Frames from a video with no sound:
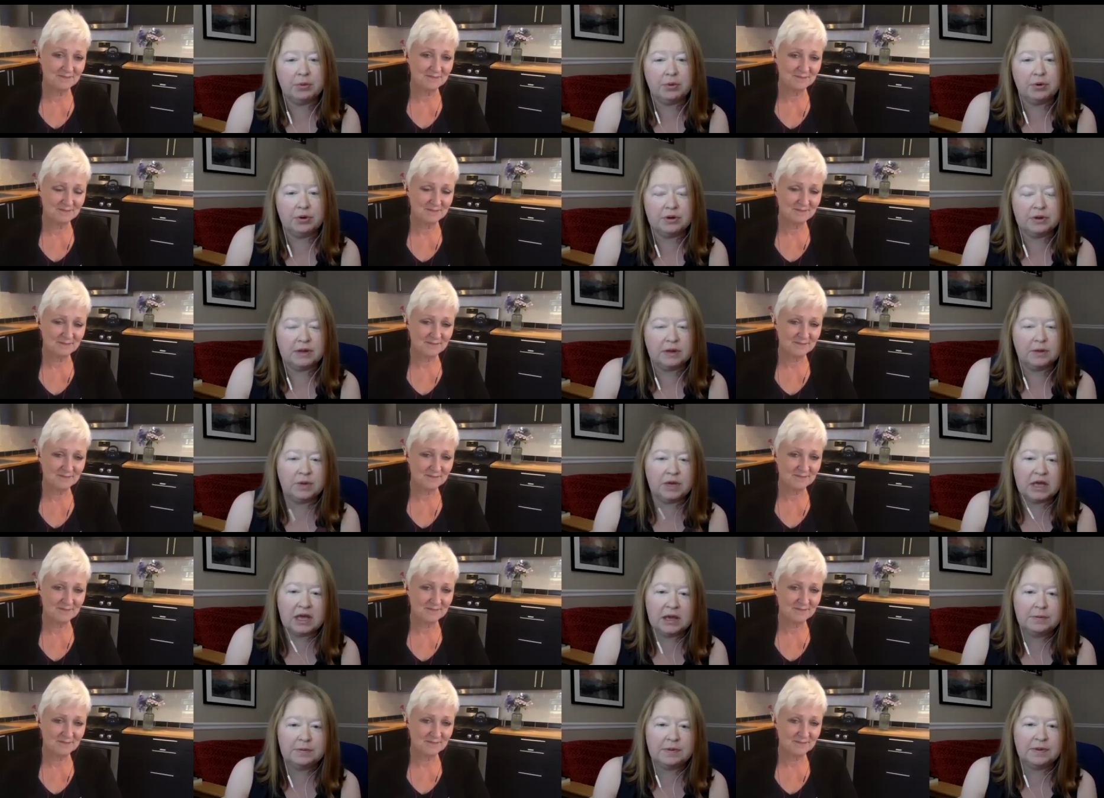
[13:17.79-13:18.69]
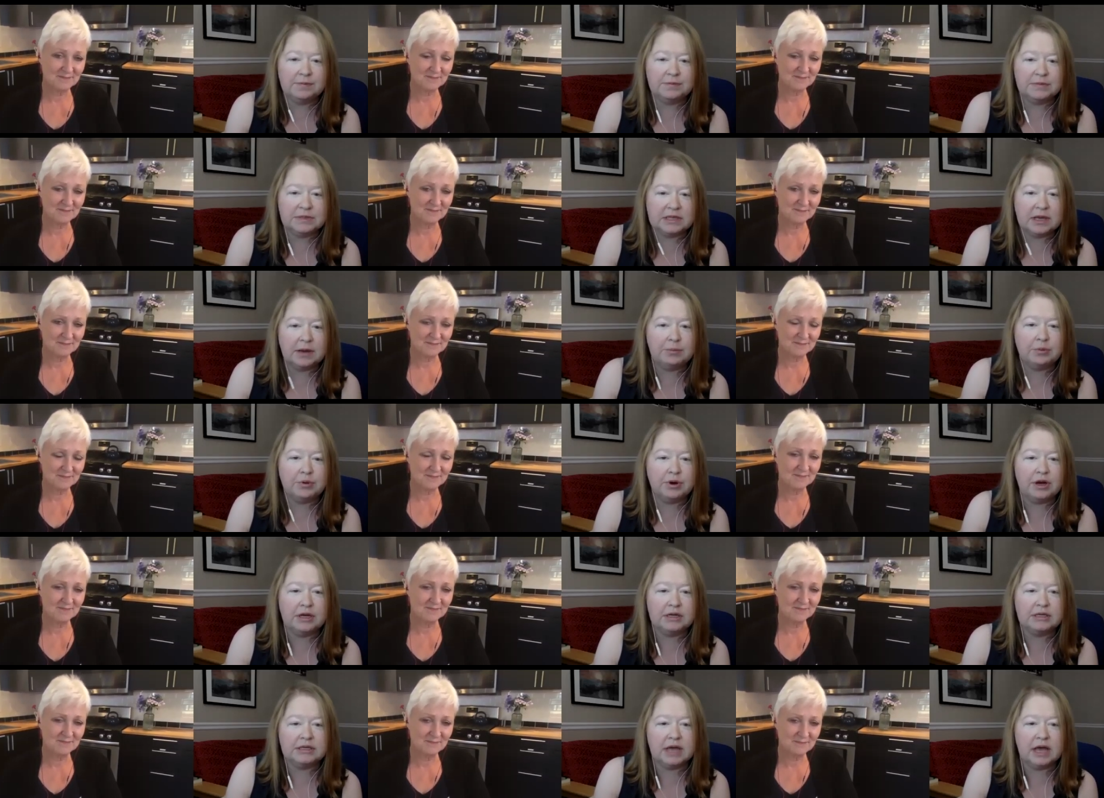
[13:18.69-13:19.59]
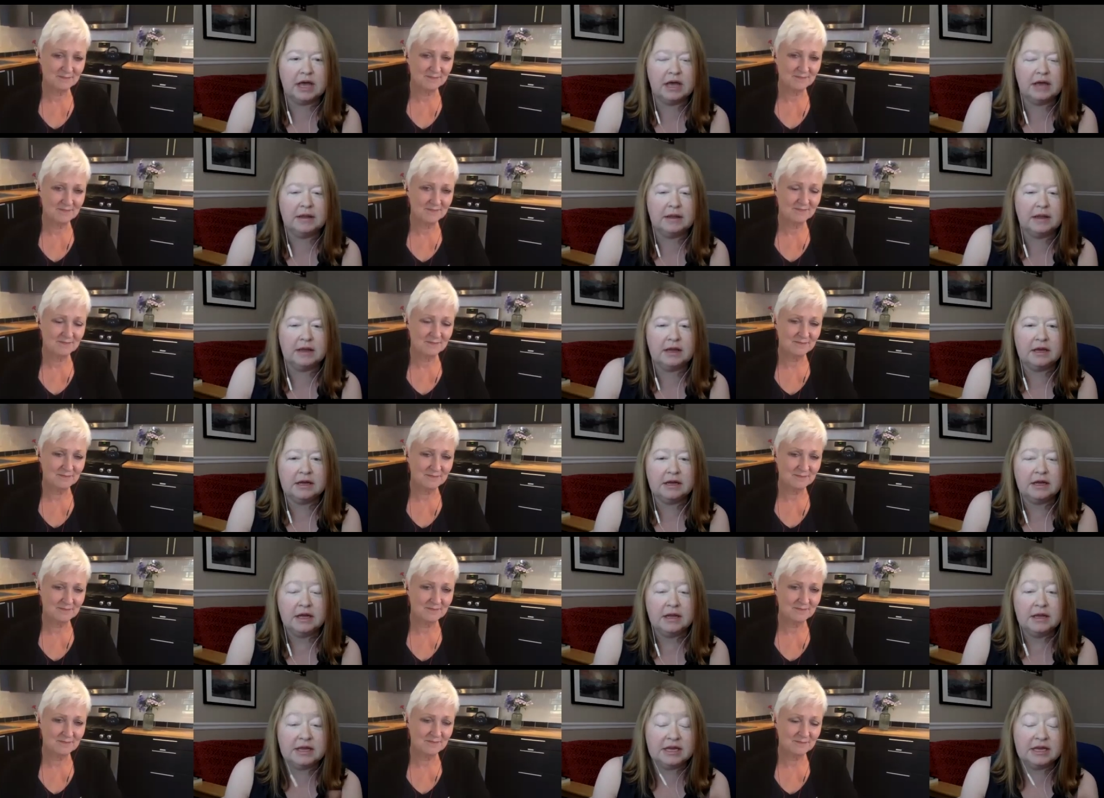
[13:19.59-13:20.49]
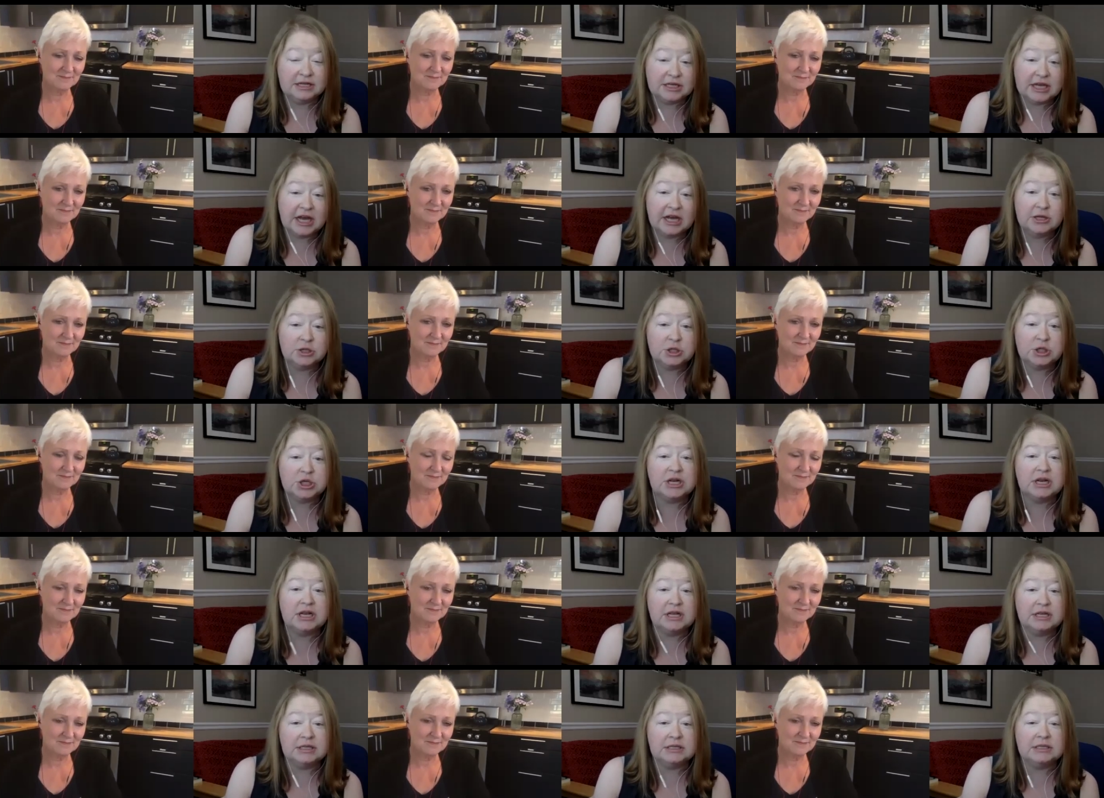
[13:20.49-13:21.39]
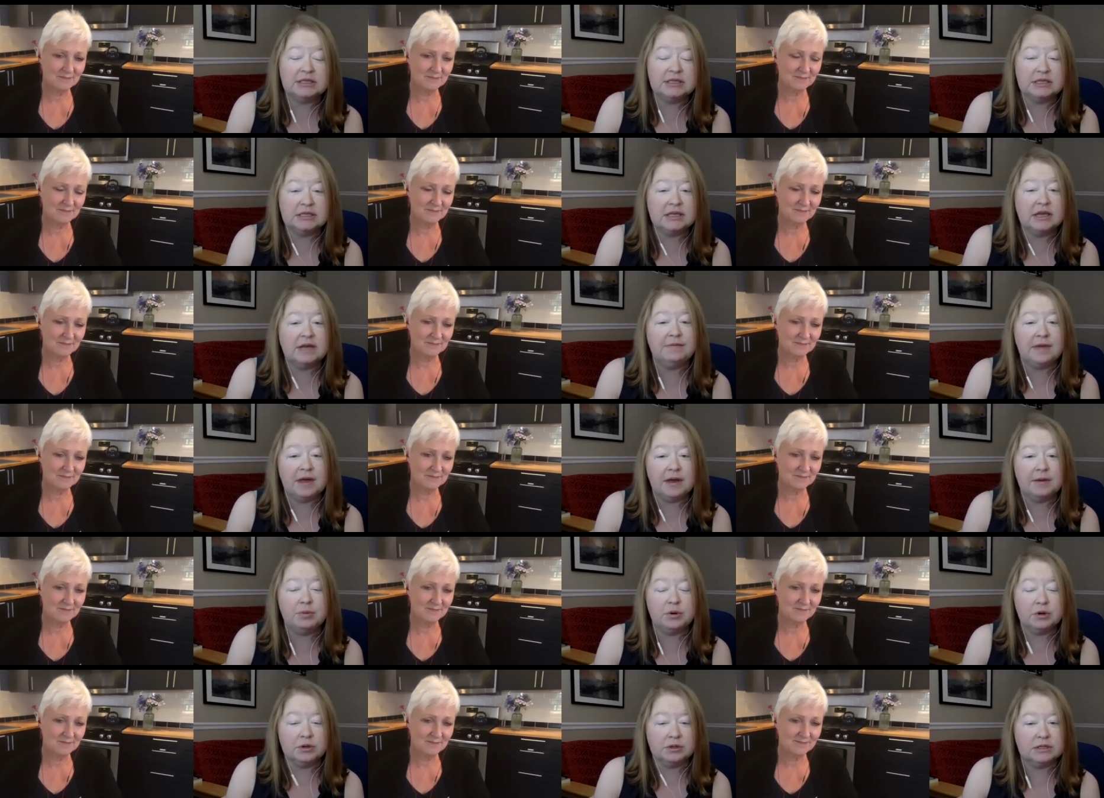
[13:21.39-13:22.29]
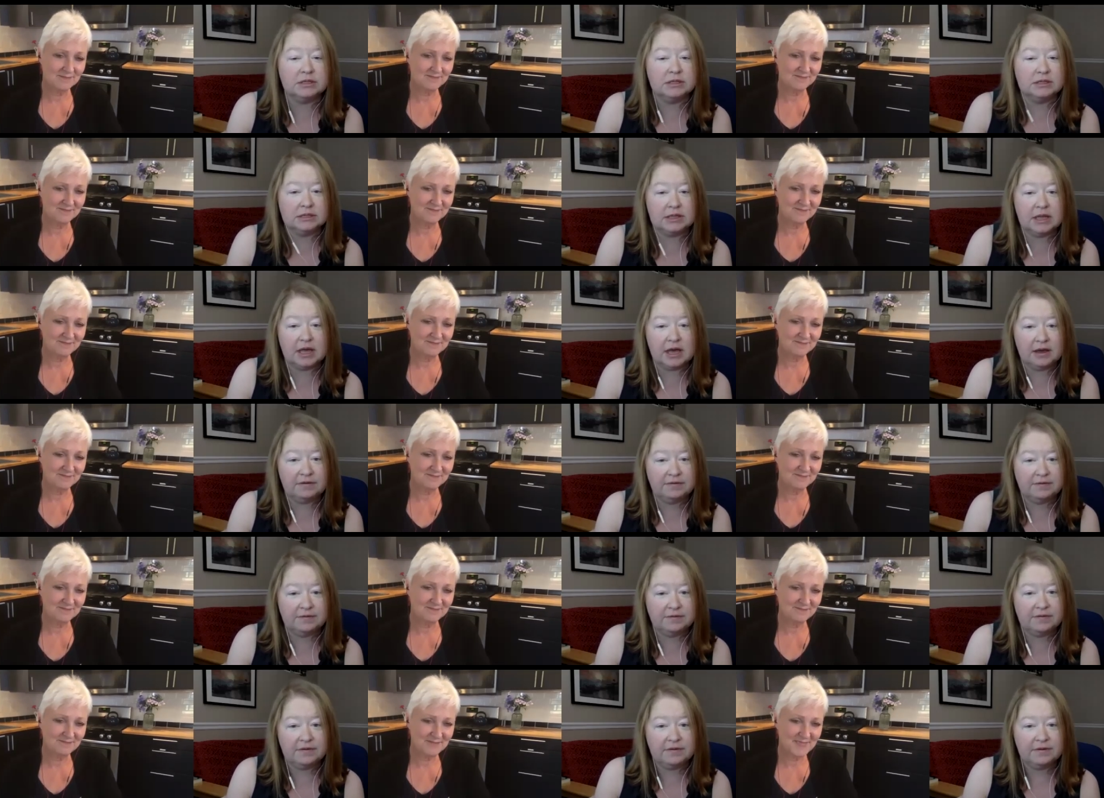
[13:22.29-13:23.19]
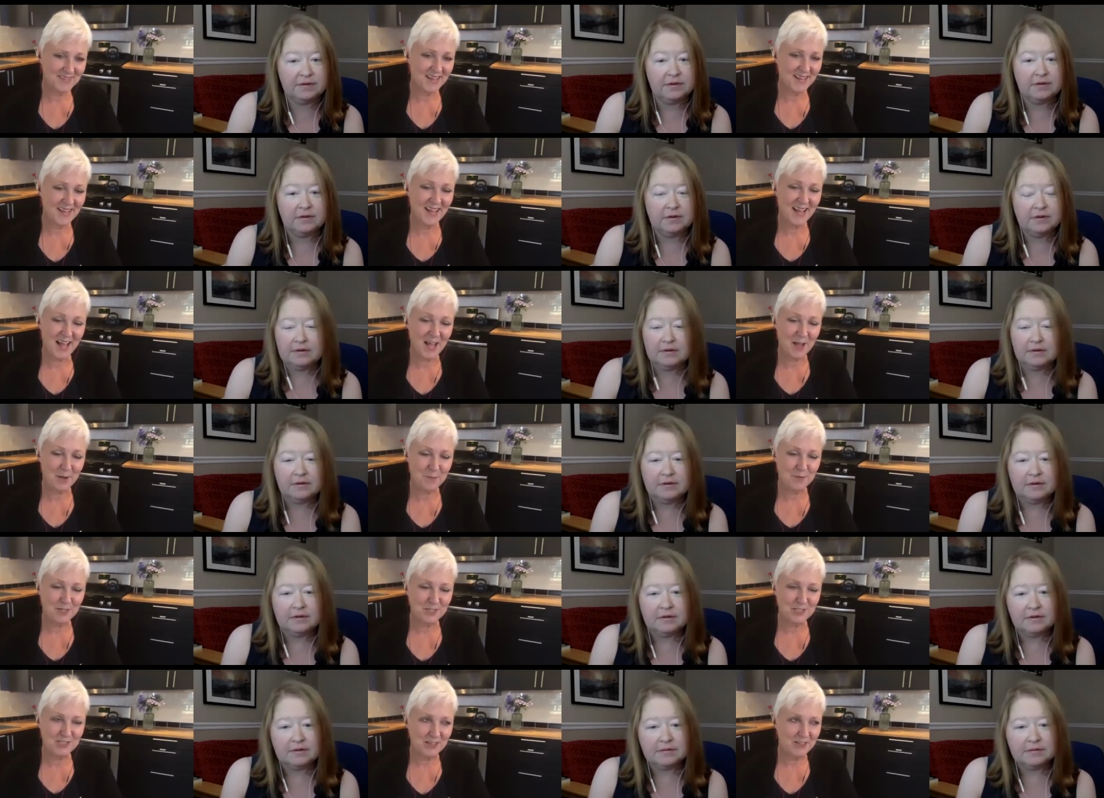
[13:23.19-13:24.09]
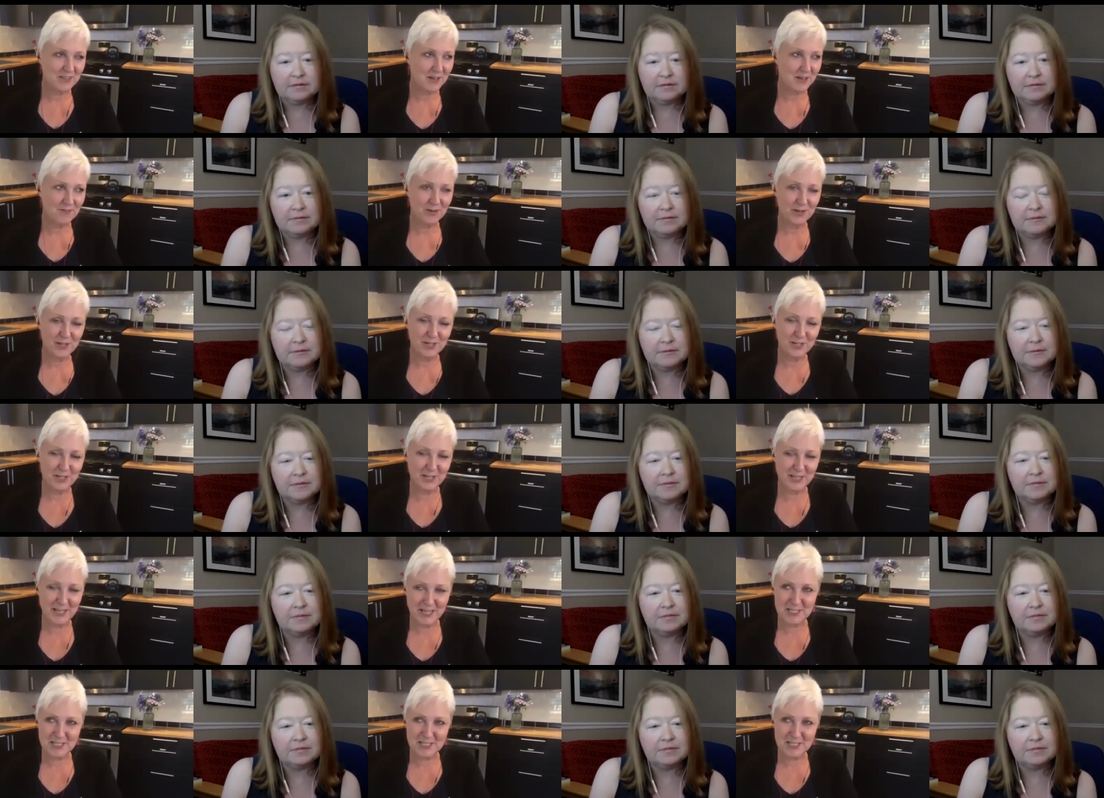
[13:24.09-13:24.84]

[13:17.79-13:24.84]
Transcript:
Speaker 1: important that we keep them separate and that the intention is to save that person's life
Speaker 2: i appreciate that very good